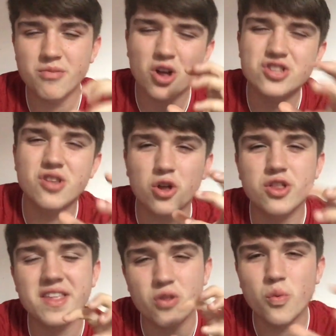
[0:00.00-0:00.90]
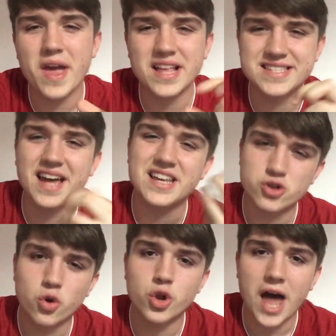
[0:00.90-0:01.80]
not not in the words that
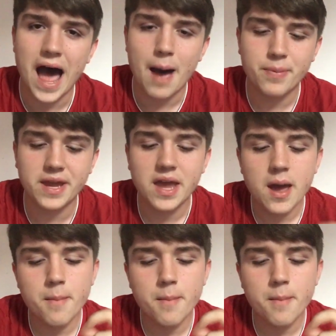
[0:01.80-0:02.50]
he's unhappy,